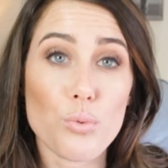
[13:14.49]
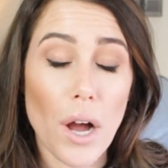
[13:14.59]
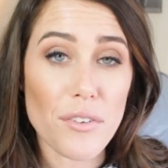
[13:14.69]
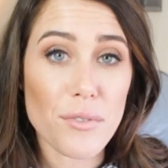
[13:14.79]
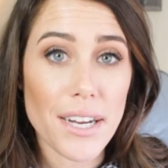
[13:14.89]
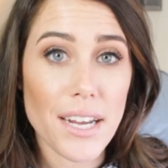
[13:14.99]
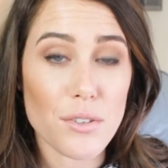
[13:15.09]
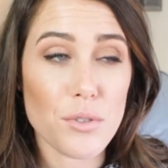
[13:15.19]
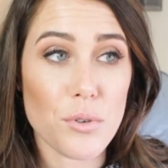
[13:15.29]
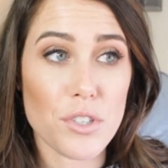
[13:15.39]
run right
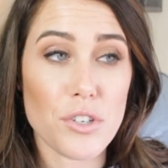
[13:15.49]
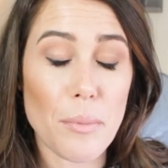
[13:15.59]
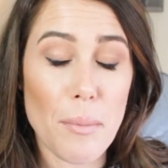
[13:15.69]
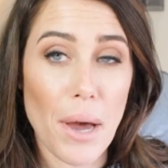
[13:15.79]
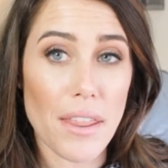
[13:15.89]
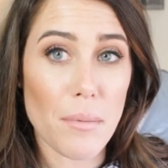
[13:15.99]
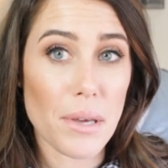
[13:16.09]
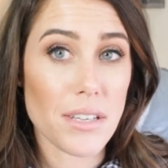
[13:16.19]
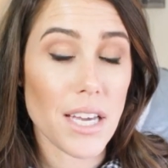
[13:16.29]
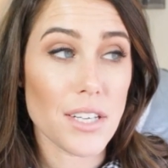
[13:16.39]
now to Nordstrom and buy them
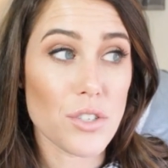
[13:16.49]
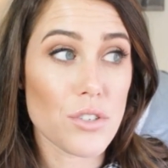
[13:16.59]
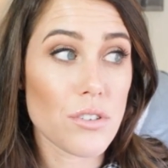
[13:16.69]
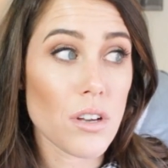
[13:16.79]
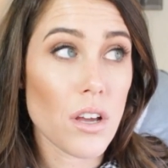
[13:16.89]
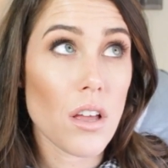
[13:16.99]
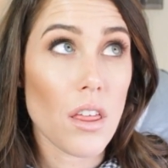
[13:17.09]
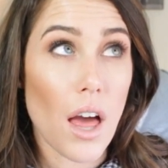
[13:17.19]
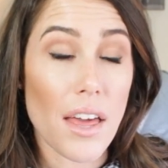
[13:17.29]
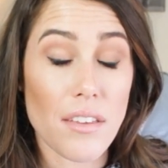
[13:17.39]
because I
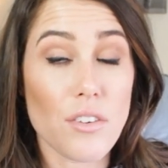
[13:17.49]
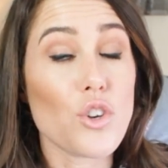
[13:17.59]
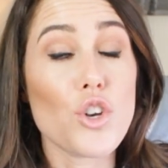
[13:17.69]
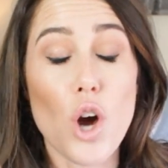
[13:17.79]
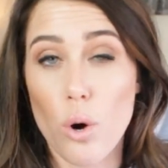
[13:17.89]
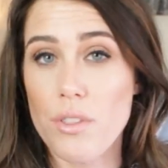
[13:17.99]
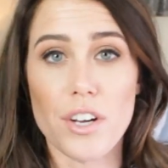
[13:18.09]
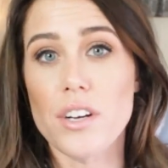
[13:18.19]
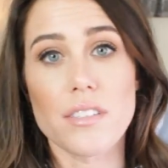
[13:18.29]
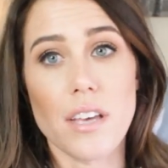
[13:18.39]
I know
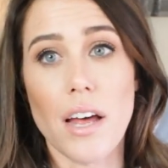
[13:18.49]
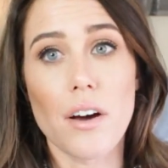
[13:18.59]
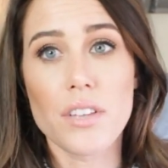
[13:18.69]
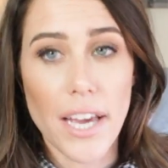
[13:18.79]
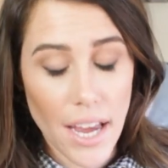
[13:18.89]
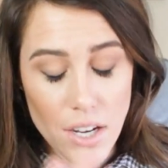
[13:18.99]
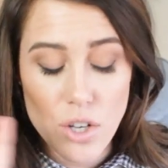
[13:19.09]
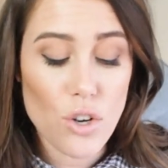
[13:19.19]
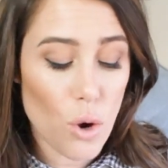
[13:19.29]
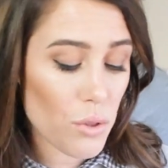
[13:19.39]
they're gonna sell out. Like I
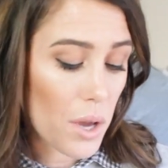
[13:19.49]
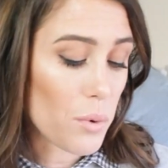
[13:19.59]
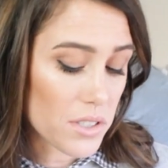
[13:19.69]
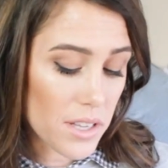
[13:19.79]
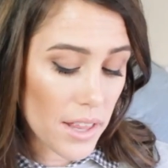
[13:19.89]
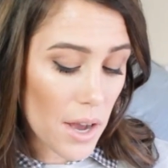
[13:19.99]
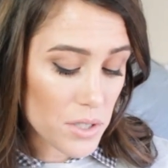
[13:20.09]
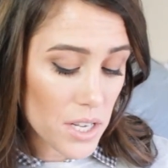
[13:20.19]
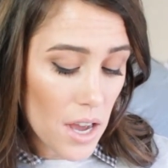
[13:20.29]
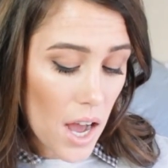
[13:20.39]
know they will sell
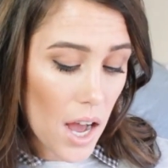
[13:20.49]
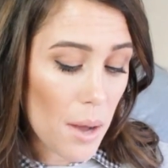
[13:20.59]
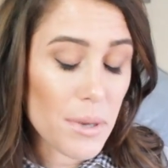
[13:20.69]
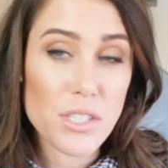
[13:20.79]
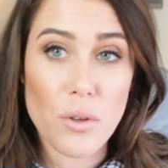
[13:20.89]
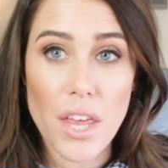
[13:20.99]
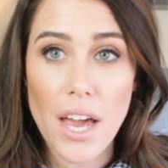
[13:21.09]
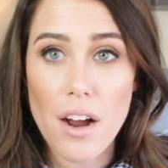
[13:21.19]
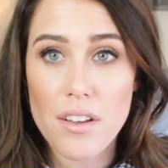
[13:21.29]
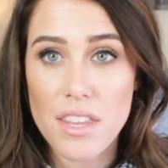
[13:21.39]
out. Um, so
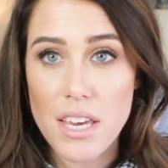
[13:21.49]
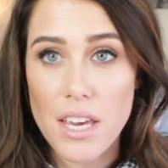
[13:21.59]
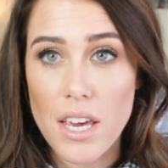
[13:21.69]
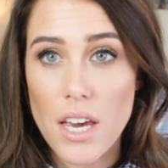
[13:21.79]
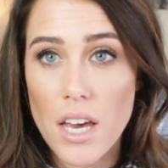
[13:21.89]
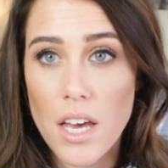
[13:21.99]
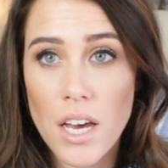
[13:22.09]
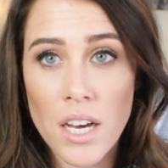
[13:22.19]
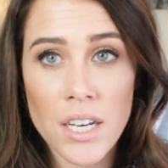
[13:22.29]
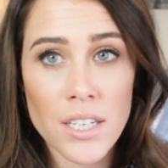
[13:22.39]
they are the
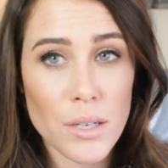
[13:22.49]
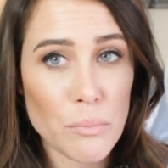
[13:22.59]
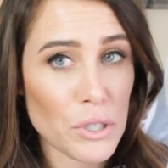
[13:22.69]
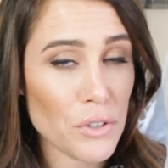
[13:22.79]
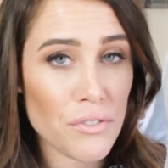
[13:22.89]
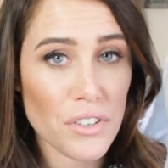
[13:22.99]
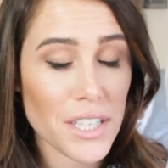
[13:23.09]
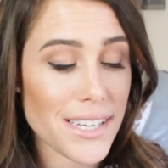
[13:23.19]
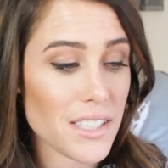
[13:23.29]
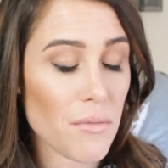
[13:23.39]

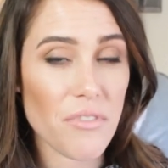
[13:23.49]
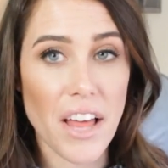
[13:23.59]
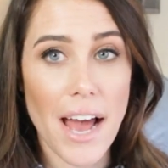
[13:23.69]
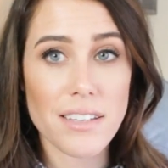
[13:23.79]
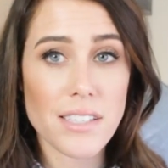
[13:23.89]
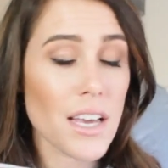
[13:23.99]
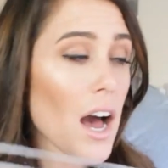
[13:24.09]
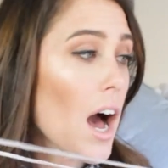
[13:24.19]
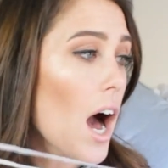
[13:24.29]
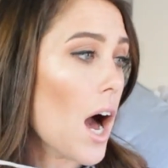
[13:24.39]
beautiful lace-up flats
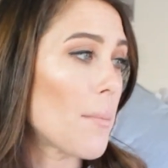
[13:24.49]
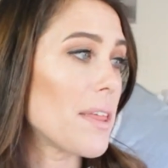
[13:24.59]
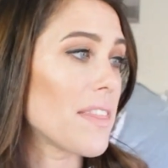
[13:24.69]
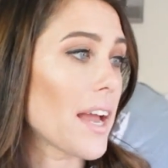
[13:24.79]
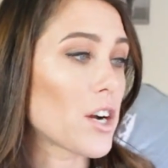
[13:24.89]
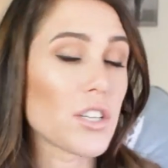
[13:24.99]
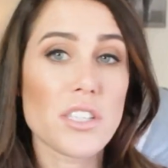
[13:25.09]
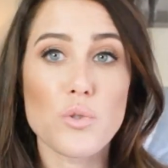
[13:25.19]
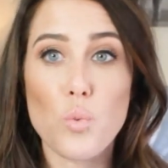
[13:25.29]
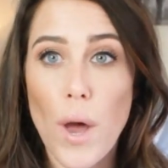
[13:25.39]
um, and they are a
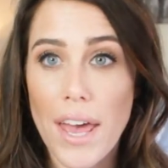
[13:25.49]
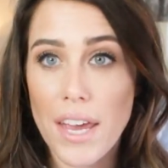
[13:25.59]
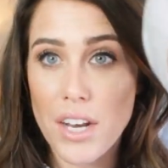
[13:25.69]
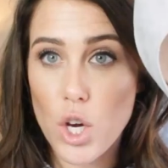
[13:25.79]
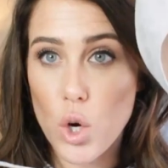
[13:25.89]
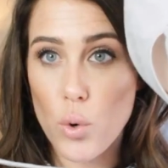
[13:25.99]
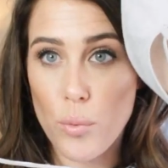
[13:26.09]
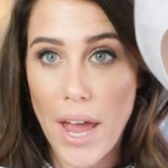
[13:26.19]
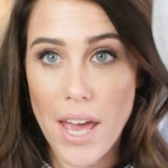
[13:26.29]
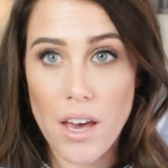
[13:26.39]
suede
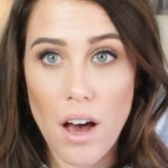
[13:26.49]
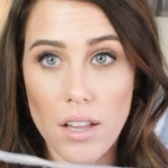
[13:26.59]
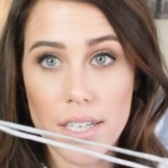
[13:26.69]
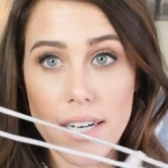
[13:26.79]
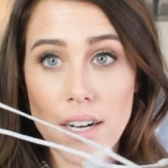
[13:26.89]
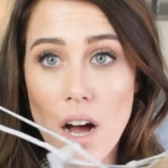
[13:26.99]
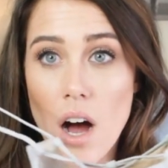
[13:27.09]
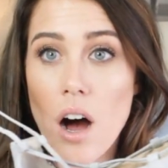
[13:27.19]
gray color.